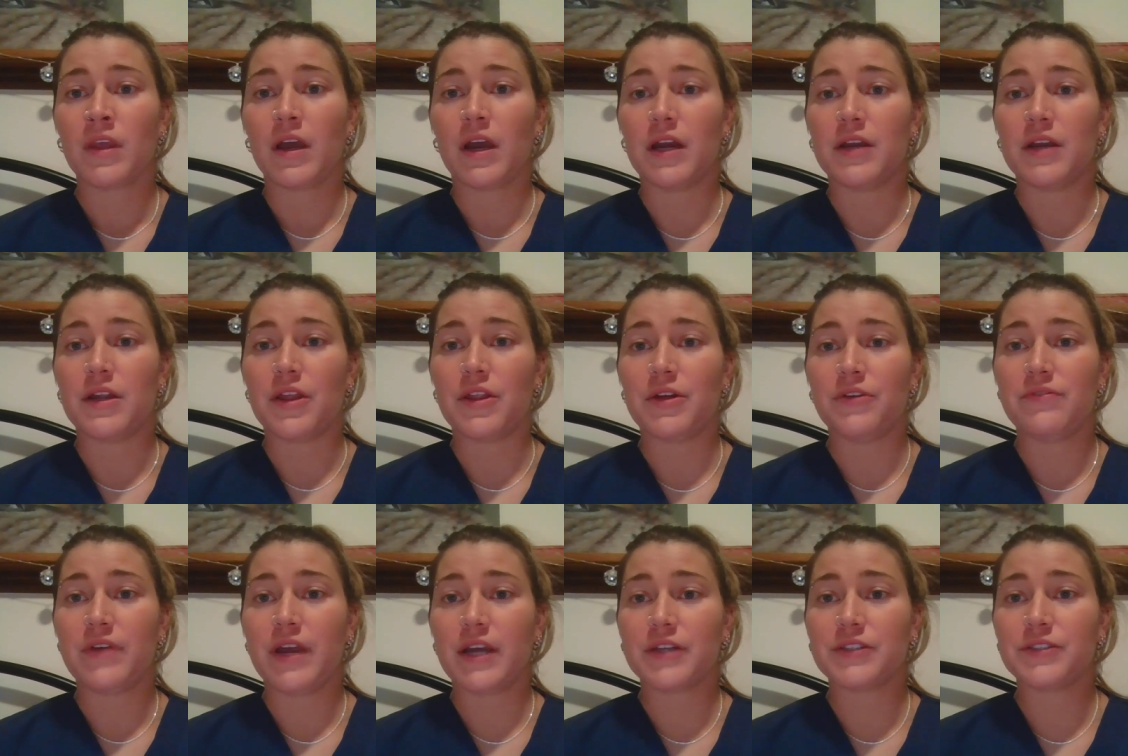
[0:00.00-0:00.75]
Another
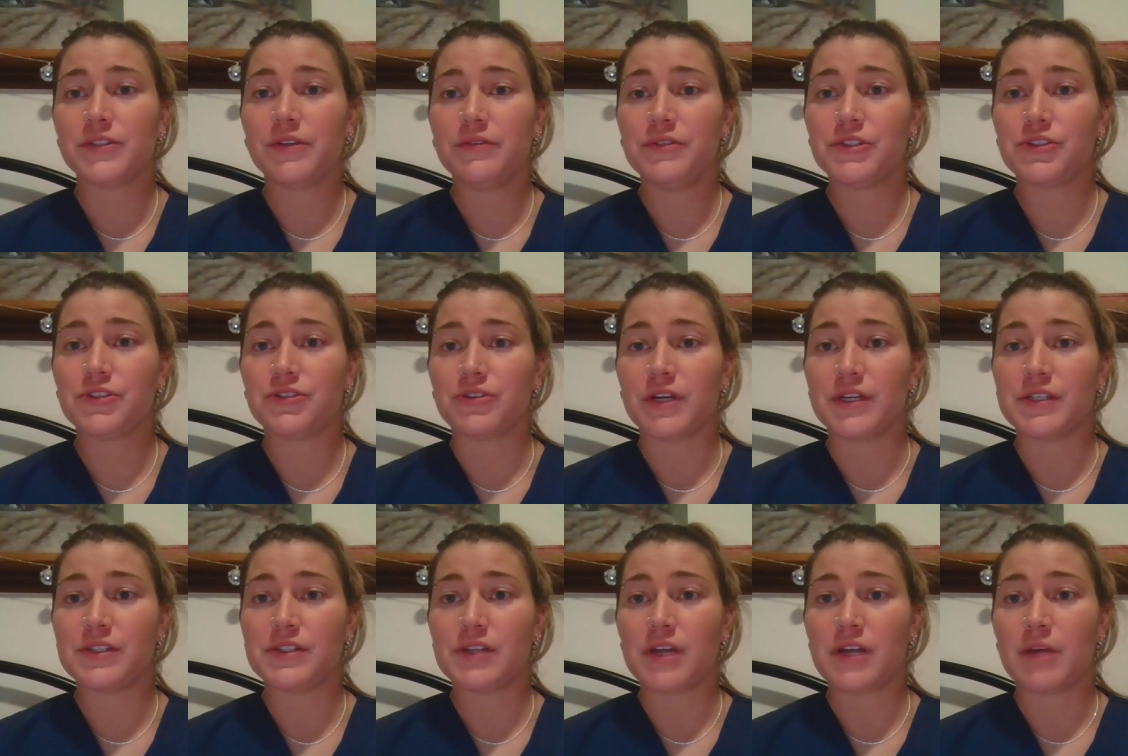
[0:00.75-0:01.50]
factor of
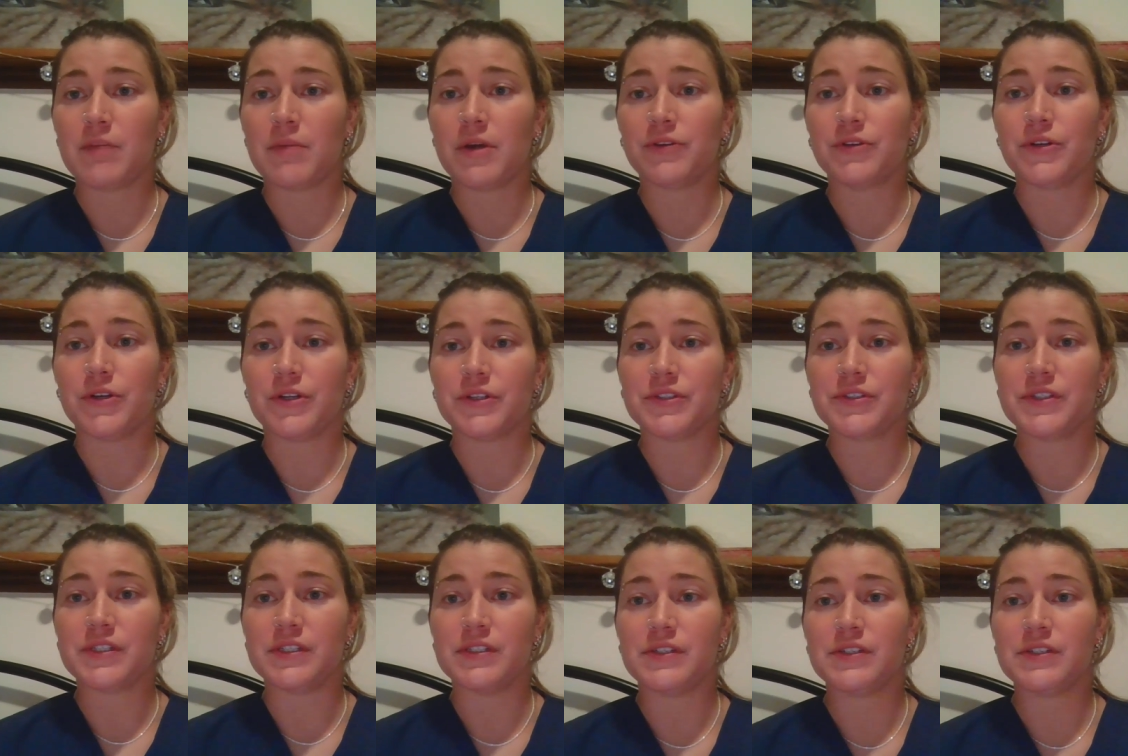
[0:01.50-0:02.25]
stress among
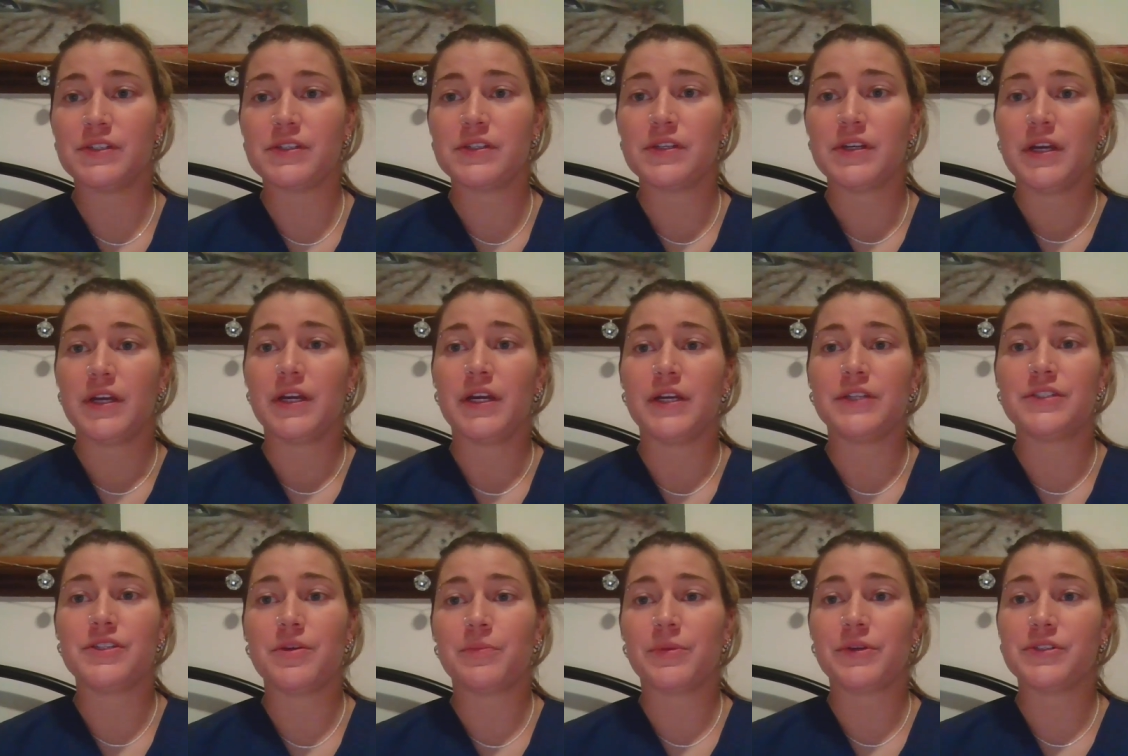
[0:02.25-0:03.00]
nurses
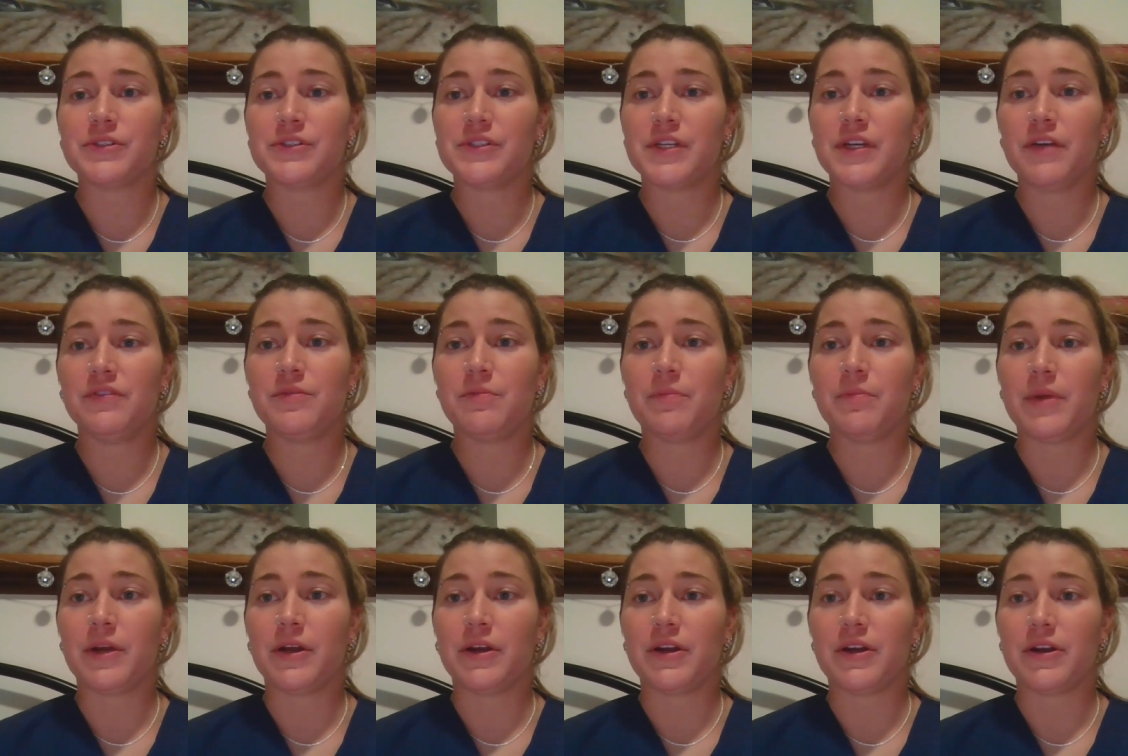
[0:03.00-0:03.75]
is the perceived
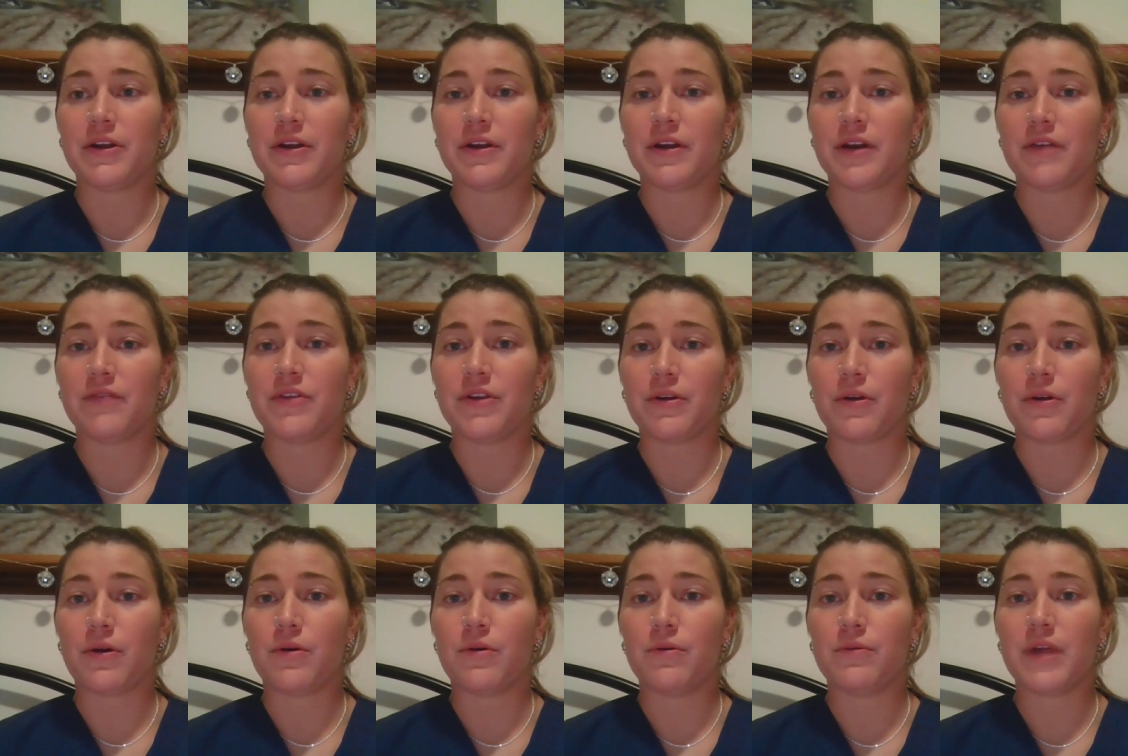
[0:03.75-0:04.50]
barrier of their
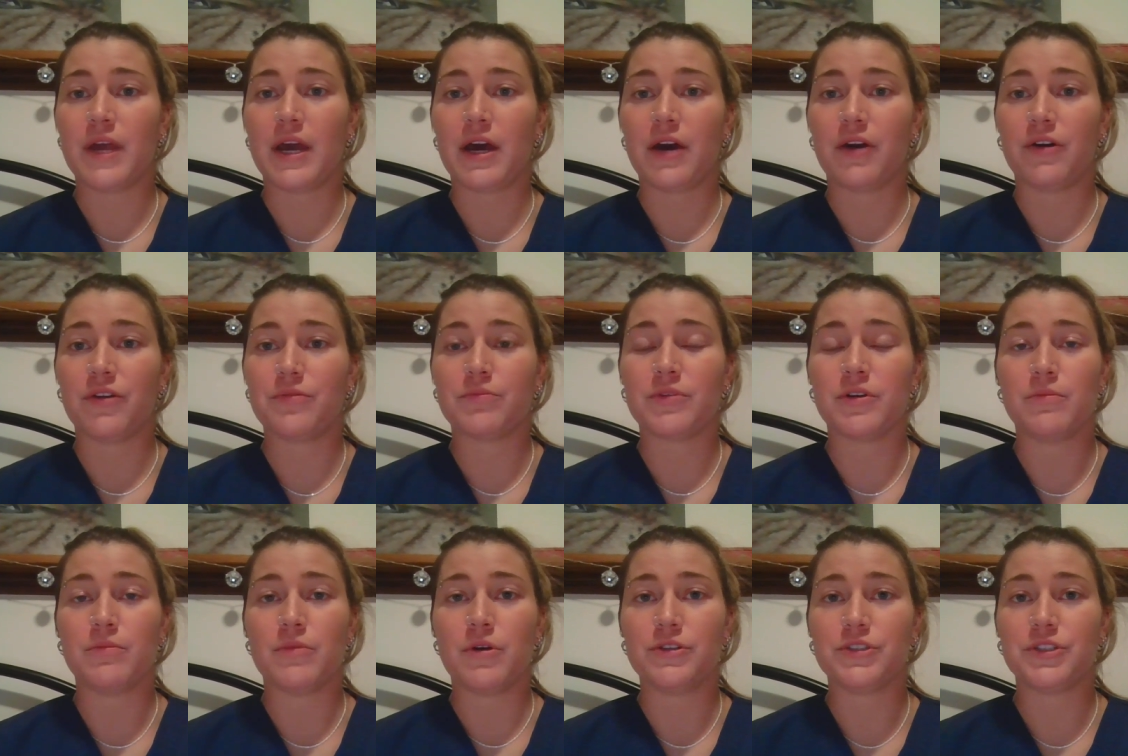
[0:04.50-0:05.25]
own health
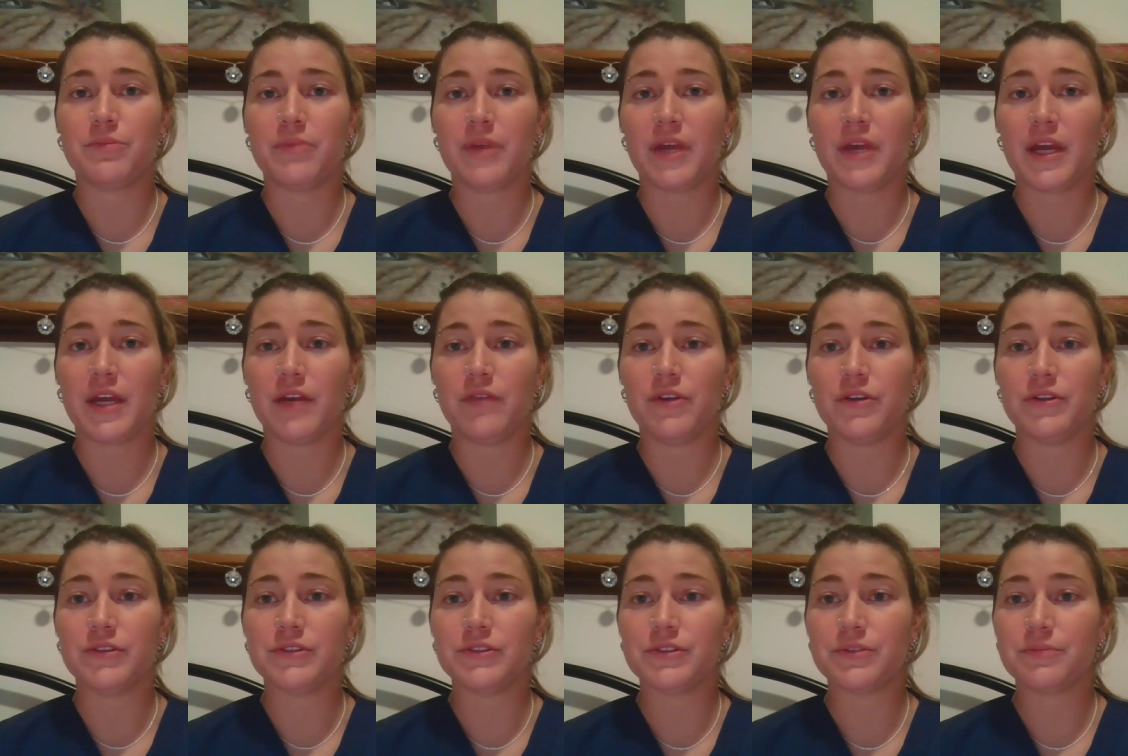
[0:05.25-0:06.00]
promotion
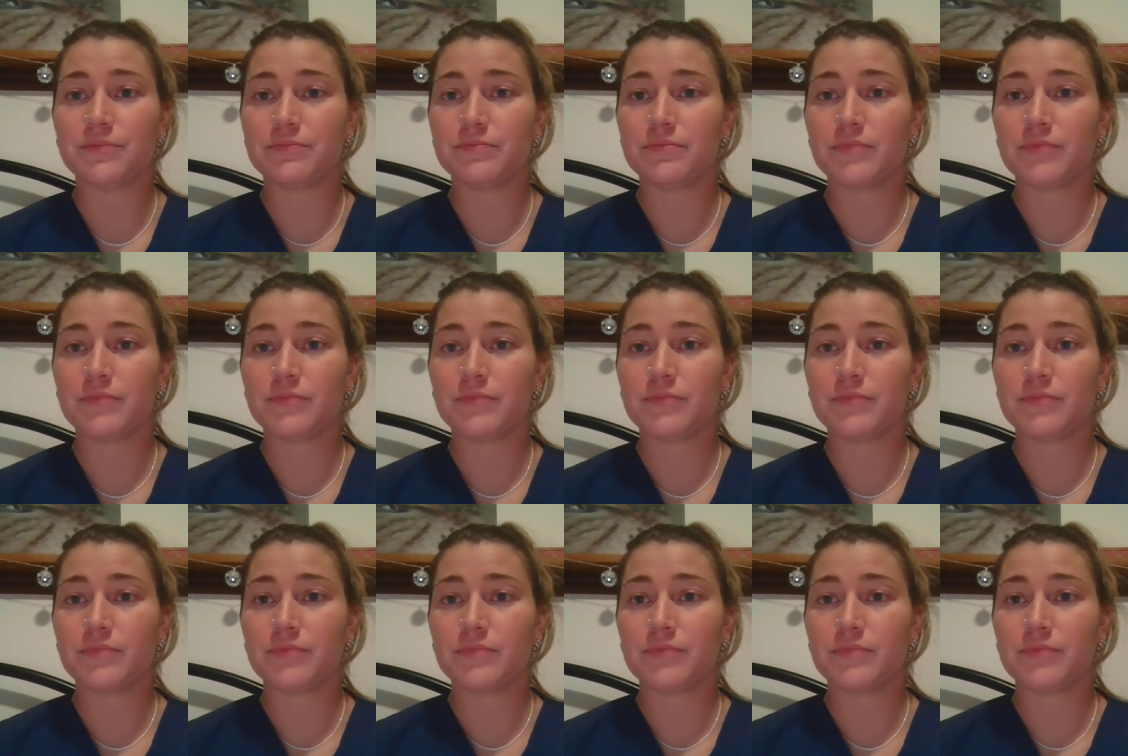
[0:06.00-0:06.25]
behaviors.